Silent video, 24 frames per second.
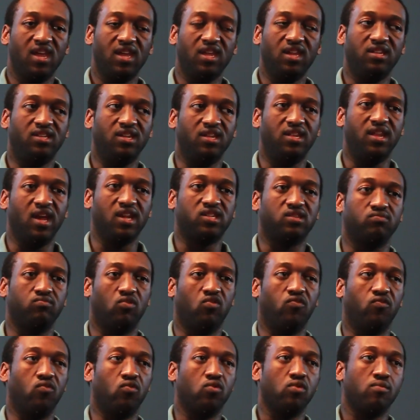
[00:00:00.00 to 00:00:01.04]
into decimal
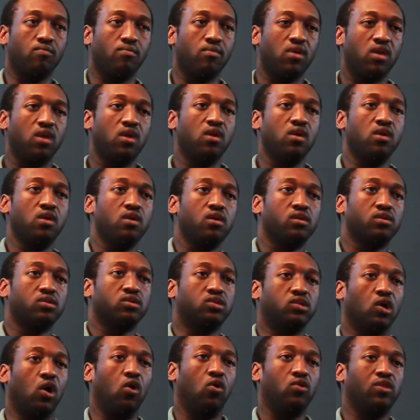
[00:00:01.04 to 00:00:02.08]
form.
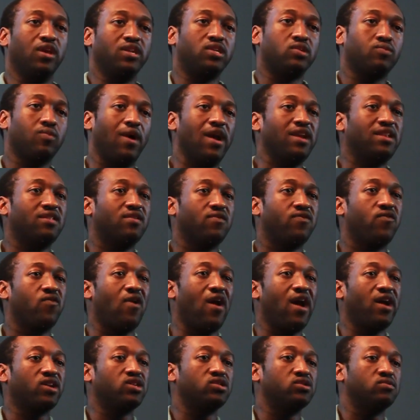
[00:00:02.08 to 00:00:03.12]
So let's write the
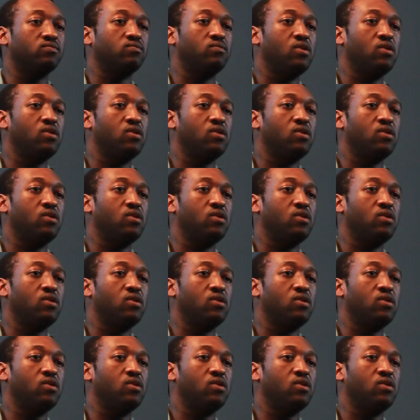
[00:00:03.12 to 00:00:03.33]
fraction,